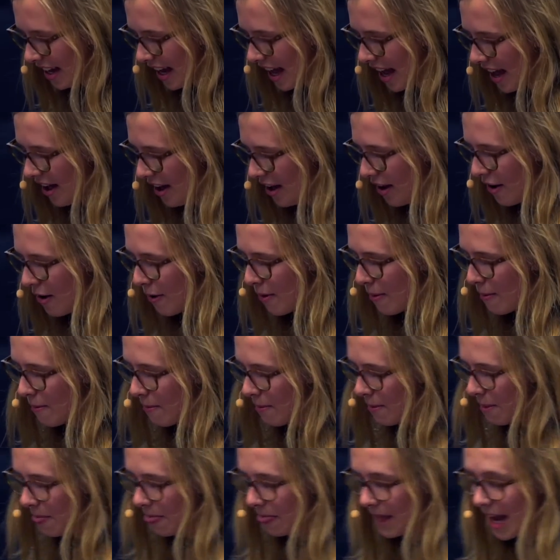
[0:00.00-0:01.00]

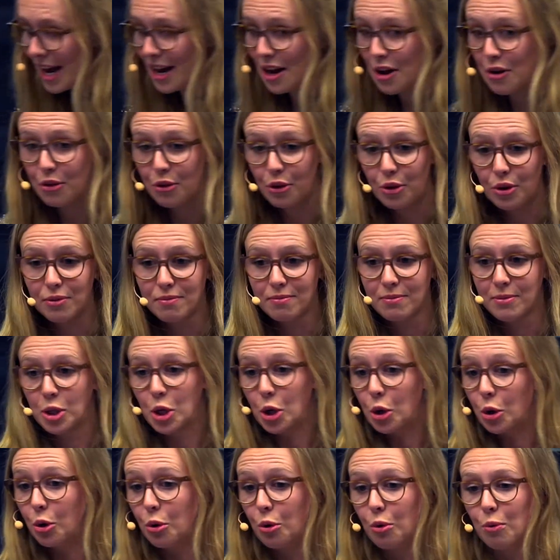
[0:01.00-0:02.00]
Um, and I thought,
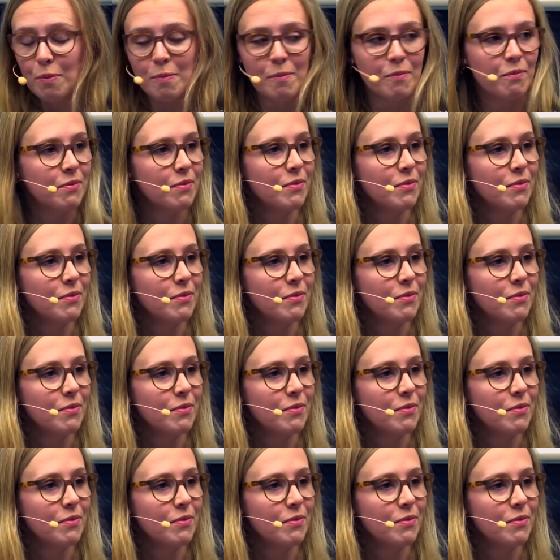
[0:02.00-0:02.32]
cool.